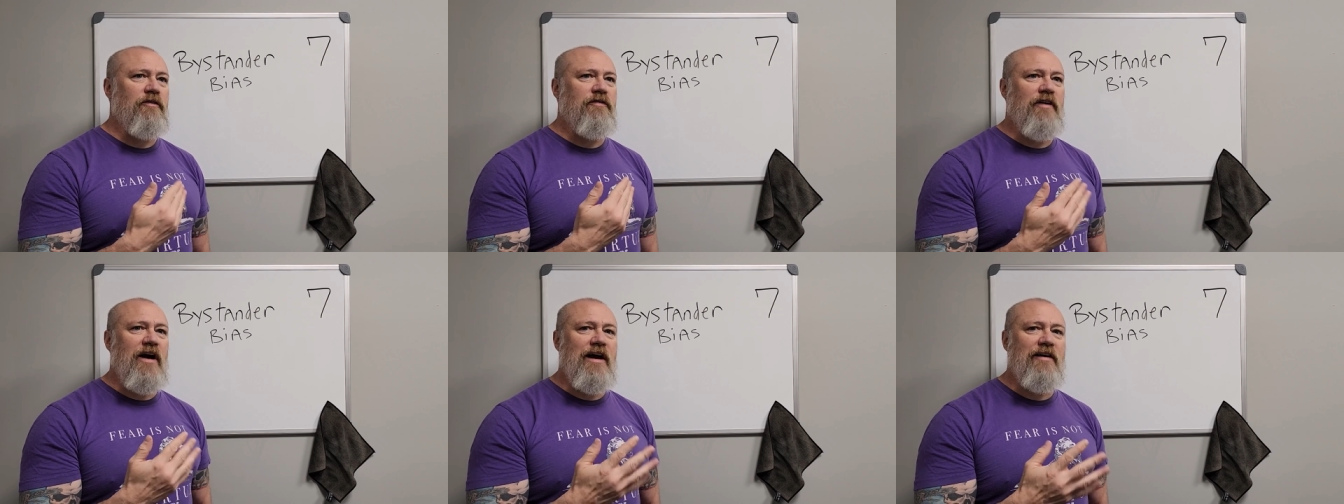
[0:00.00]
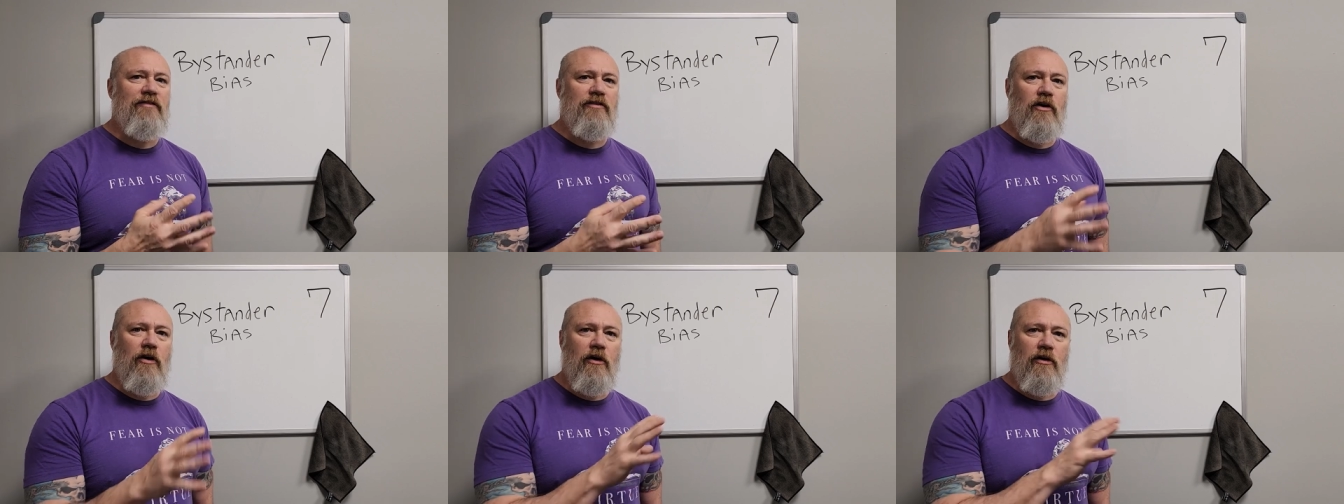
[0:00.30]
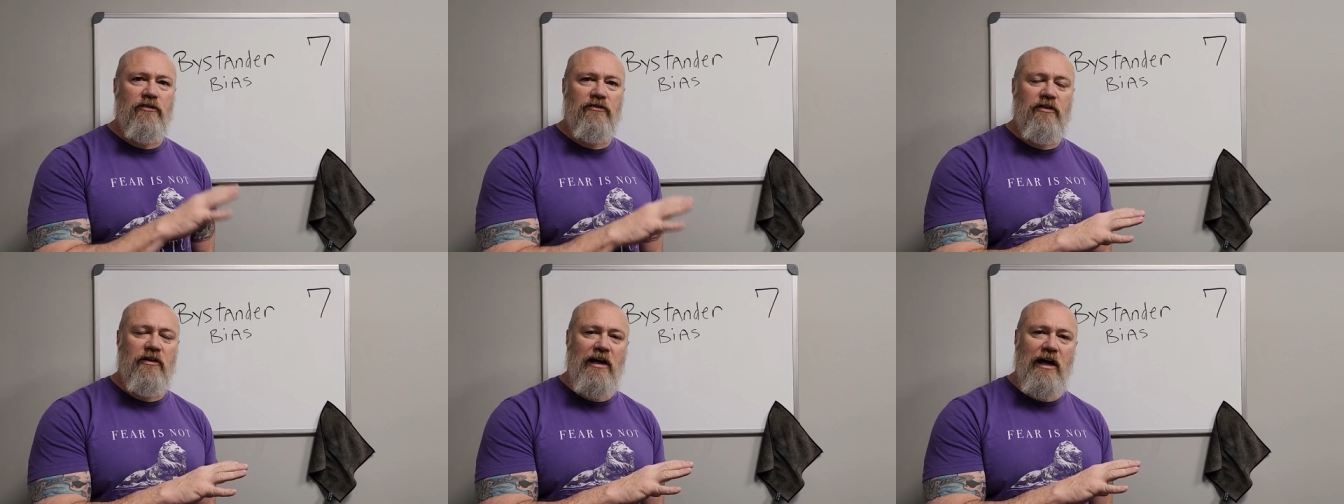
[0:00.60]
or five
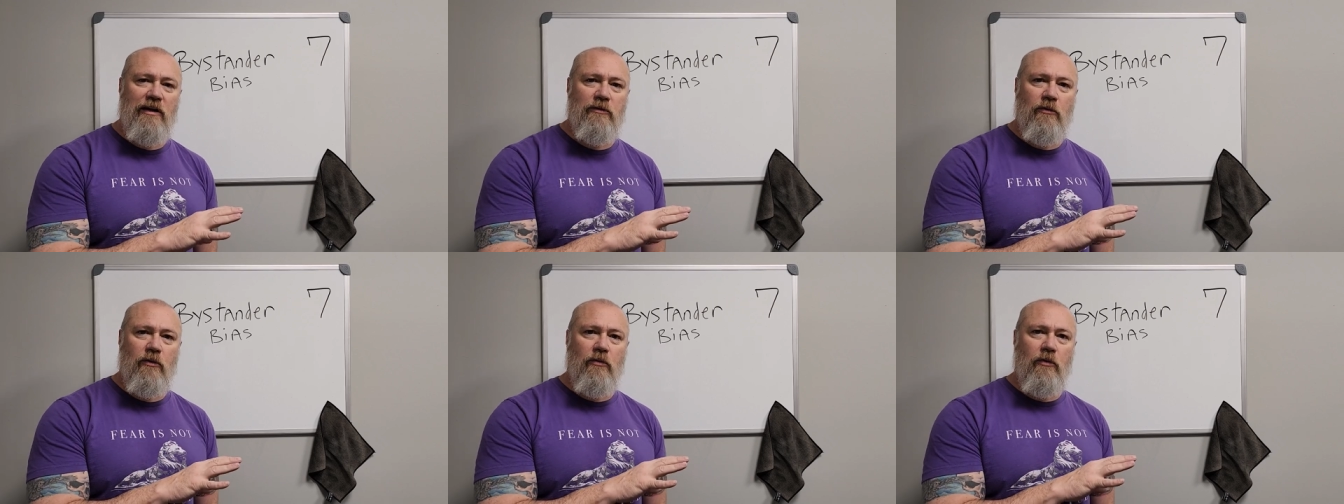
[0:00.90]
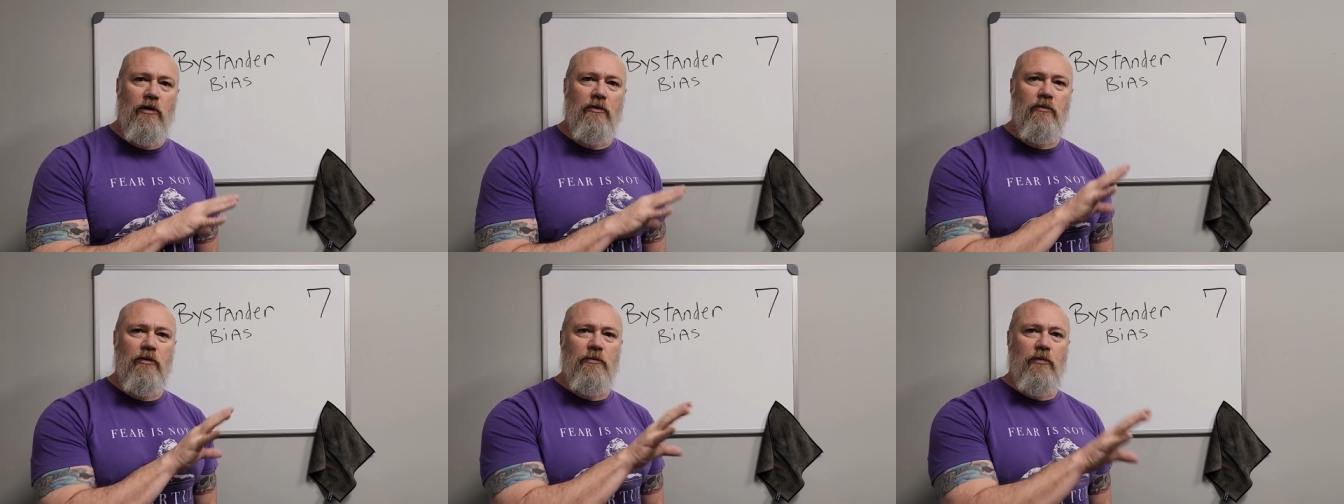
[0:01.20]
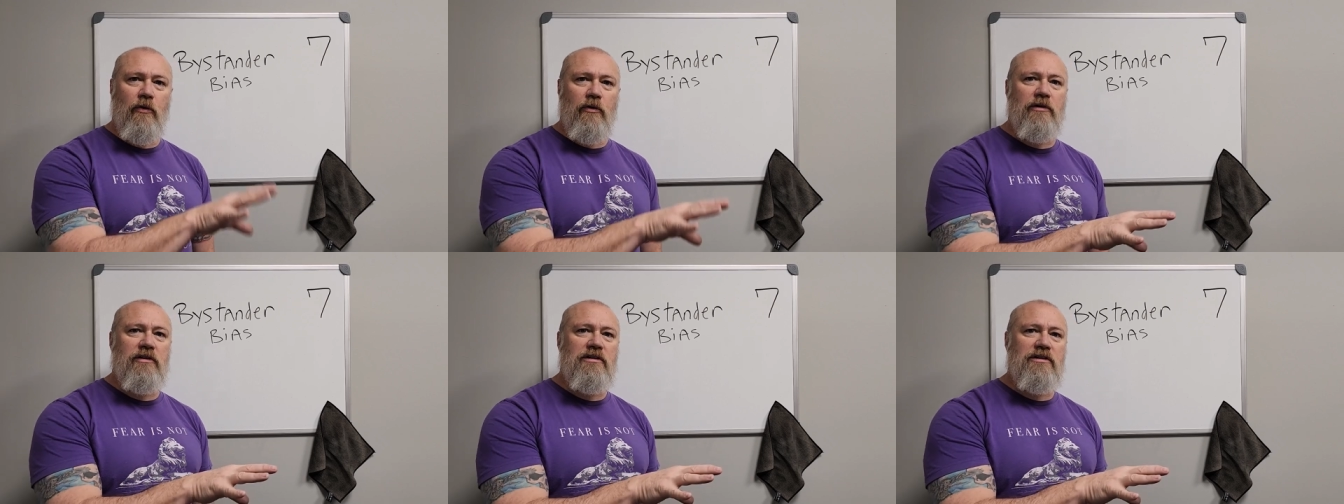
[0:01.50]
calls to 911
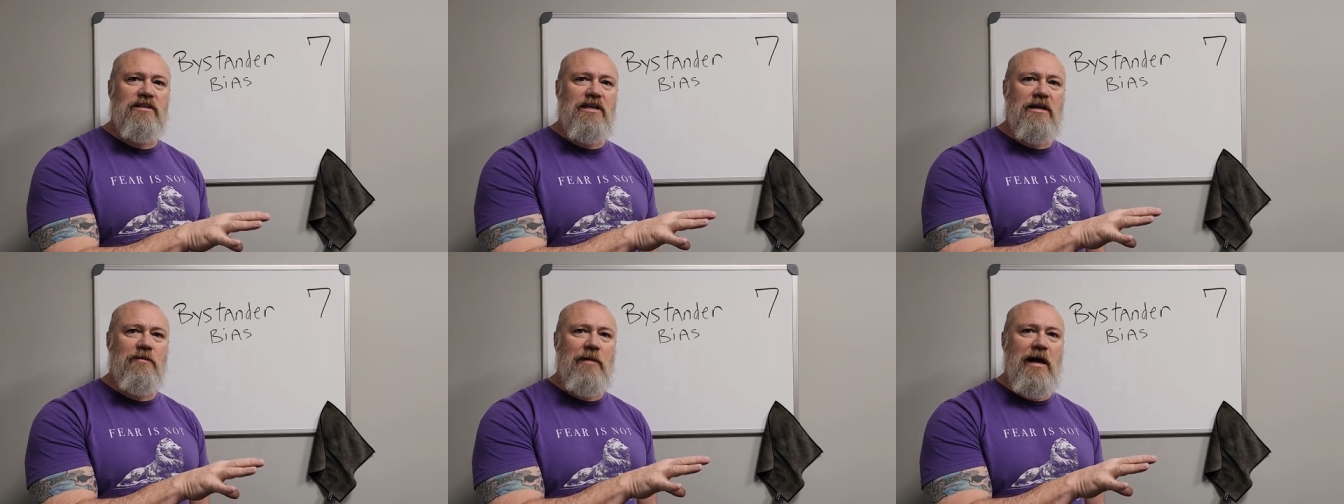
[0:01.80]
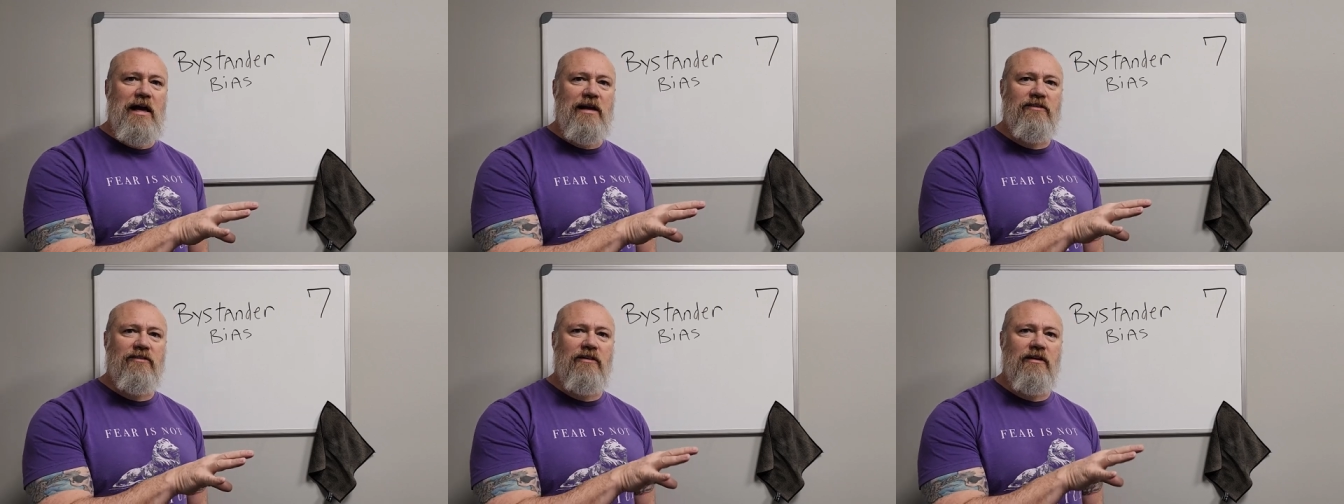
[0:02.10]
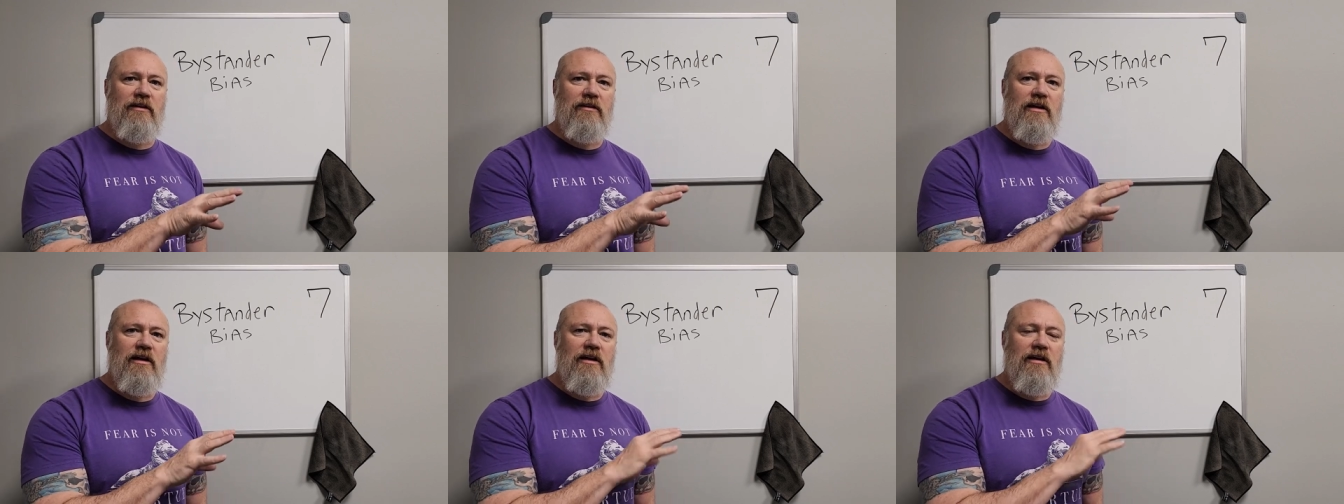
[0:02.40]
reporting the same
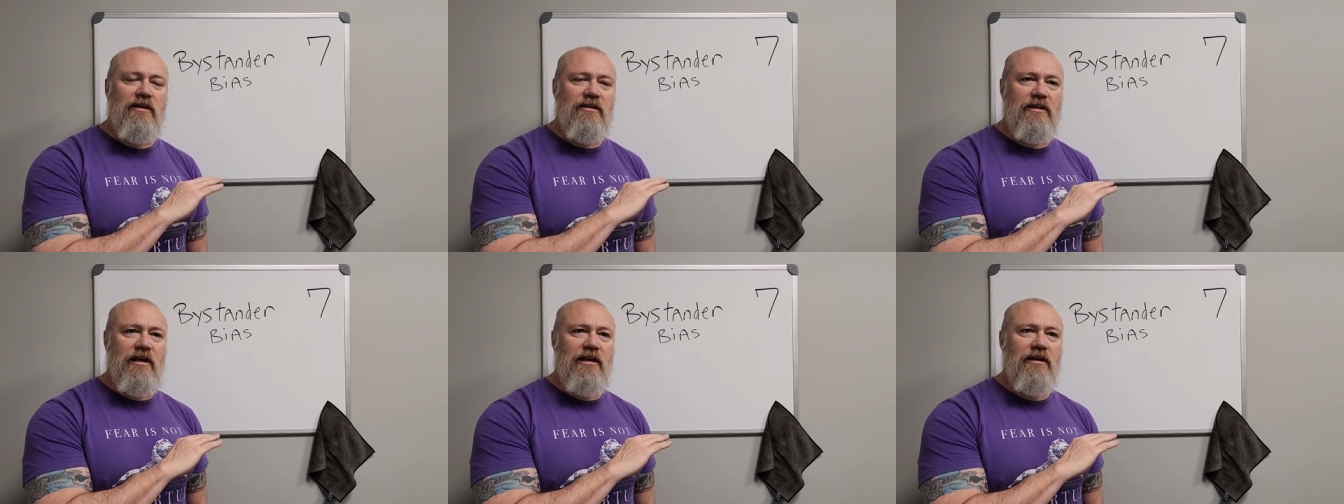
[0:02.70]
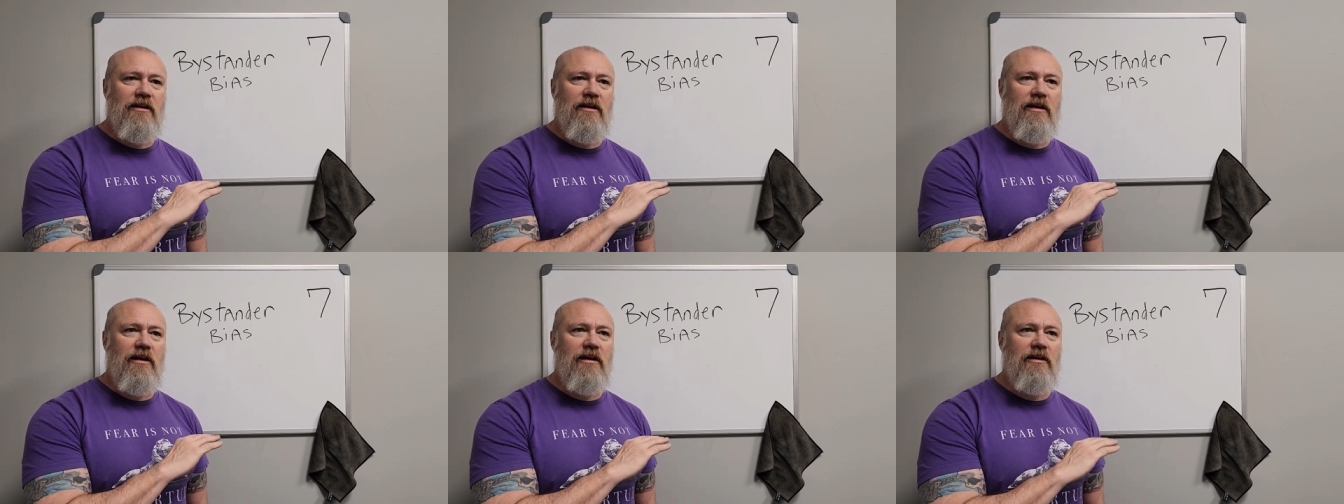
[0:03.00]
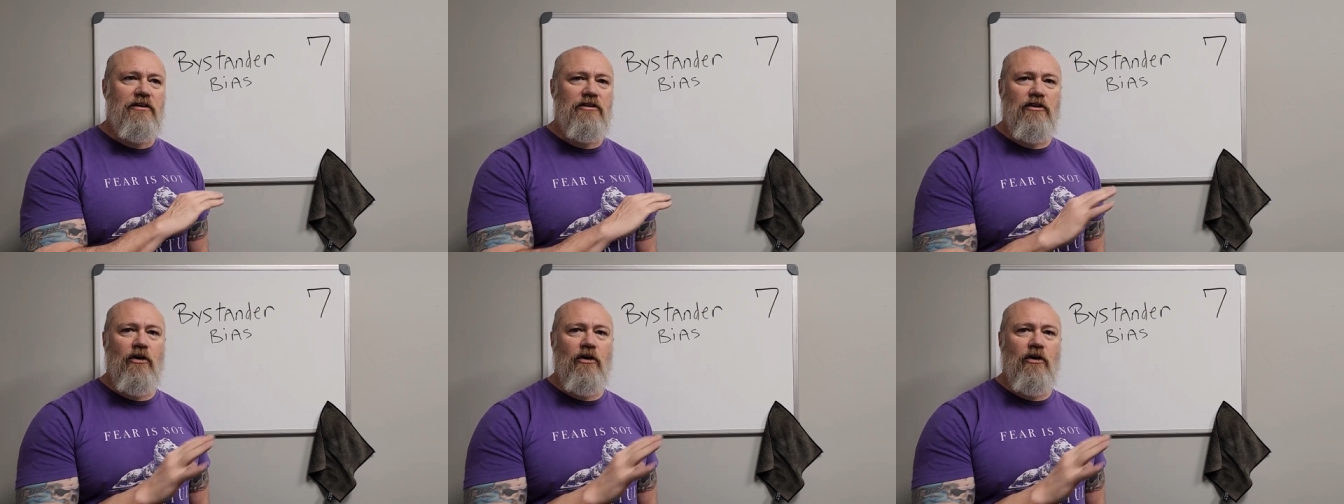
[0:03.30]
accident than uh,